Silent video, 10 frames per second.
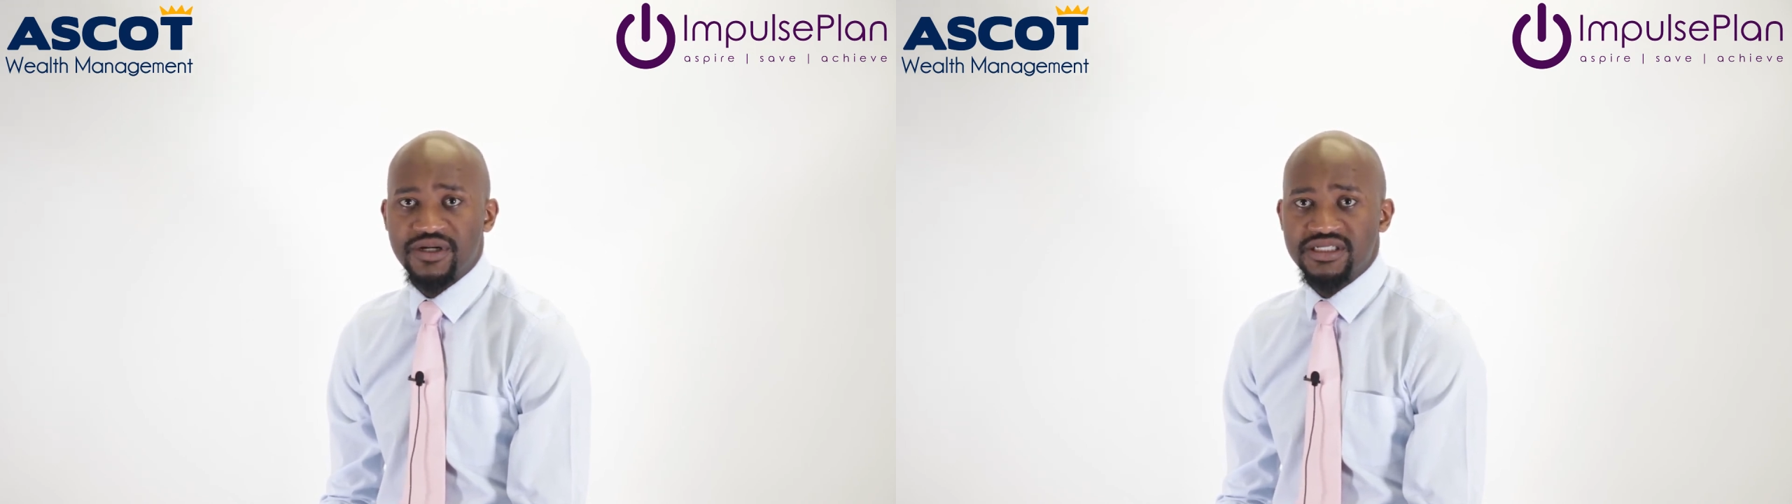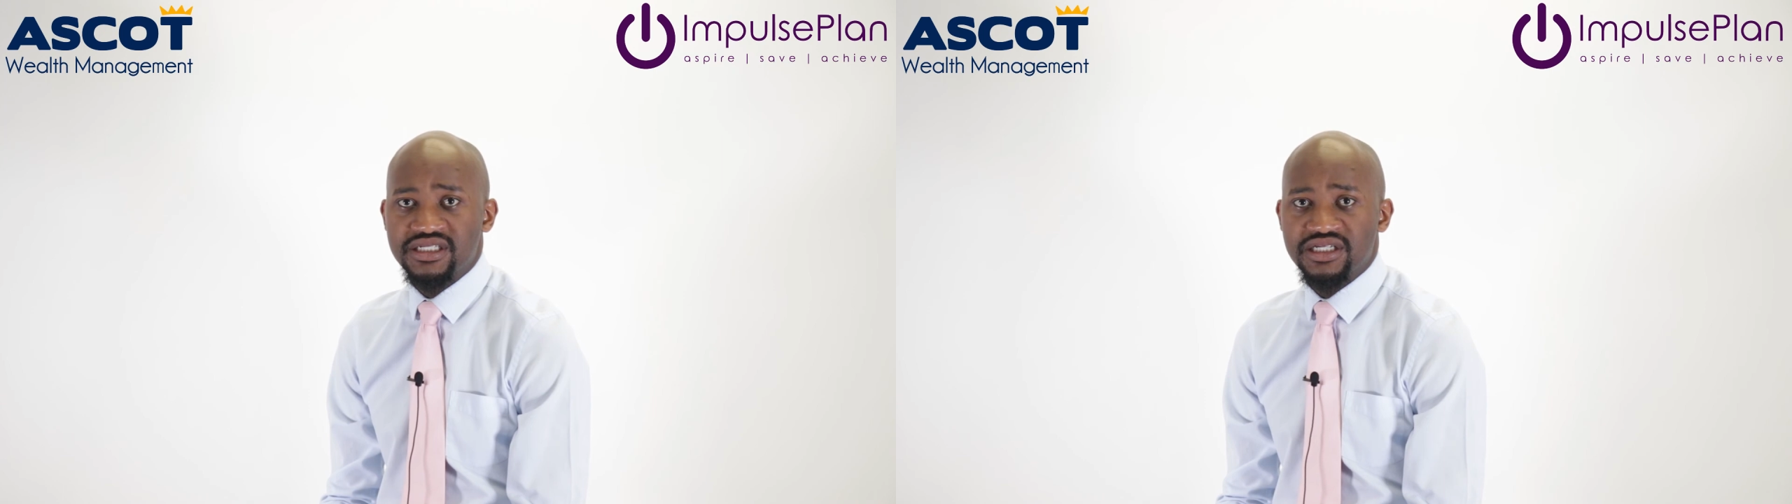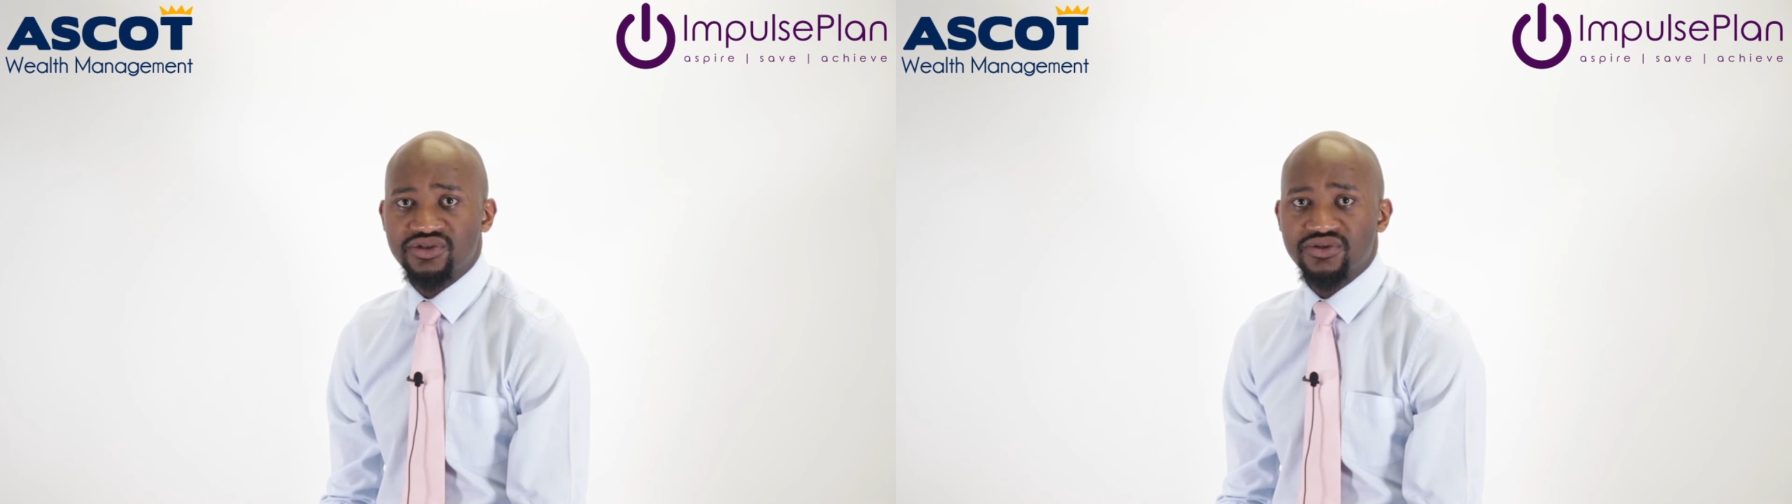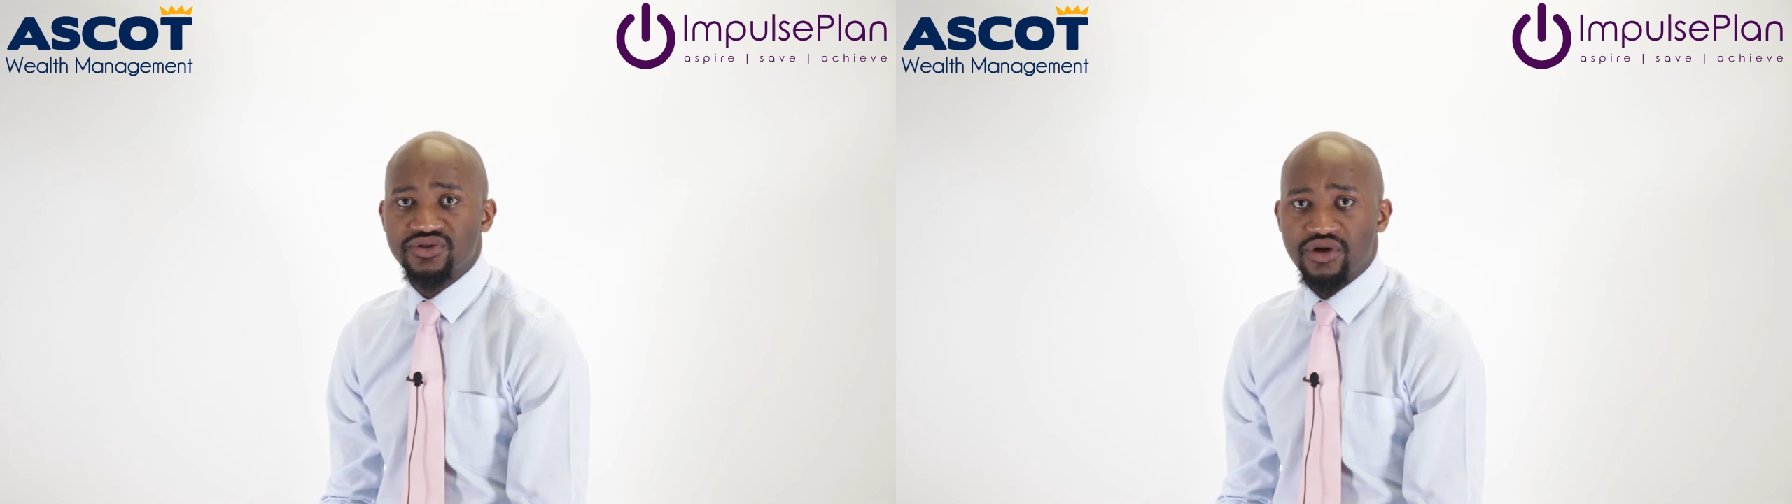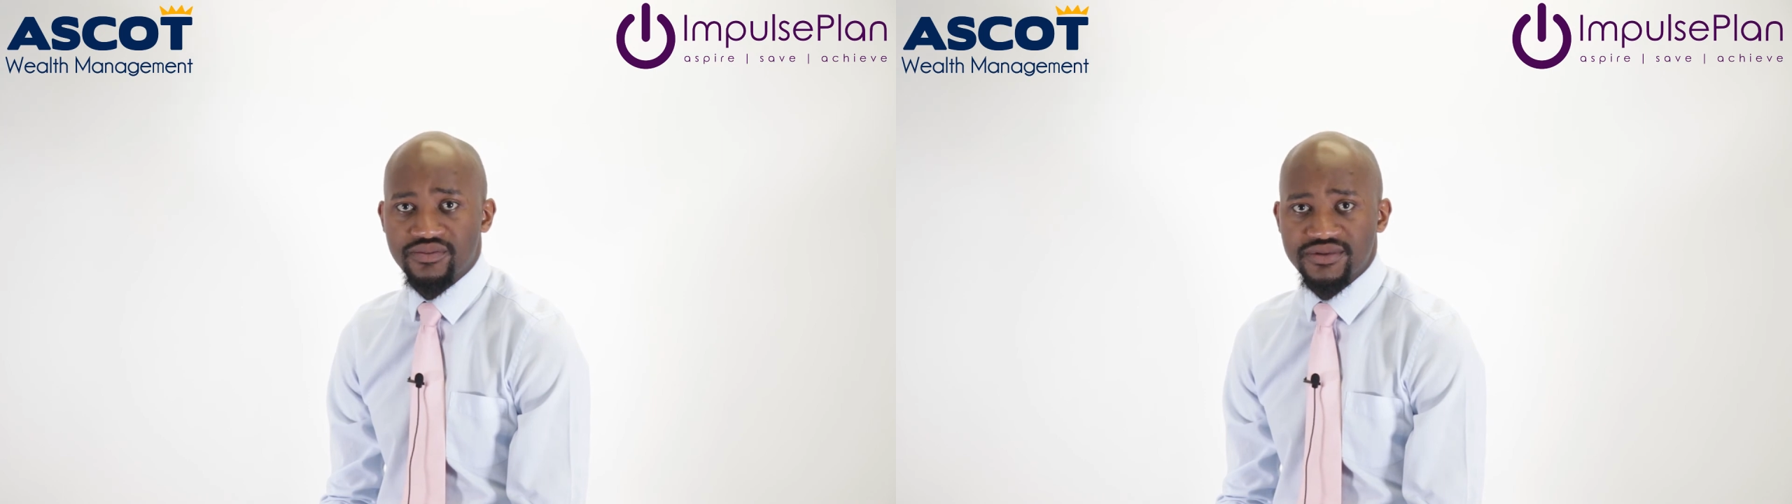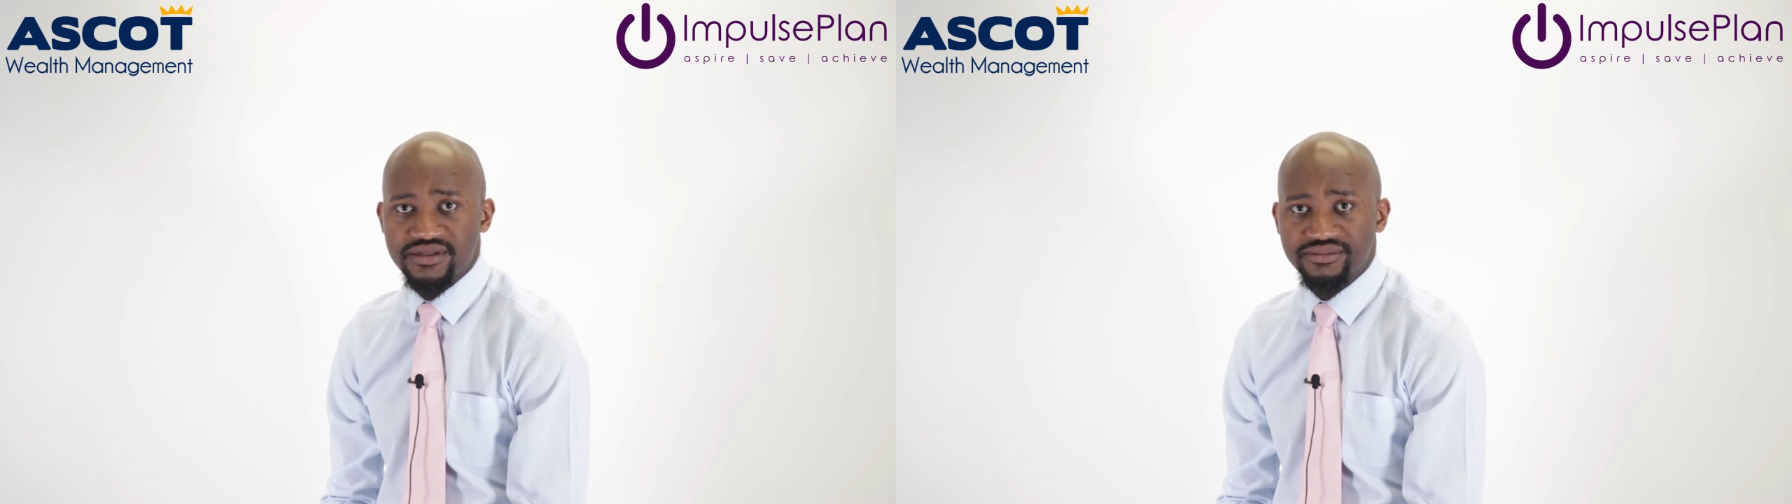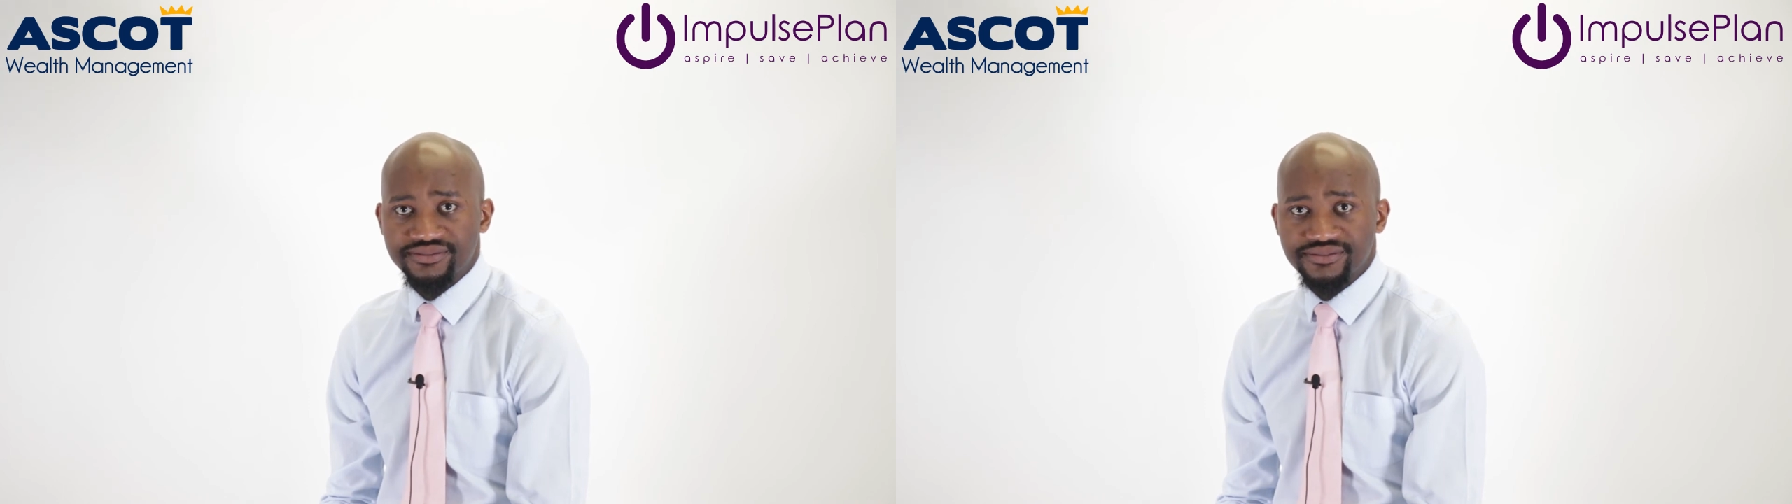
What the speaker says: presidential terms.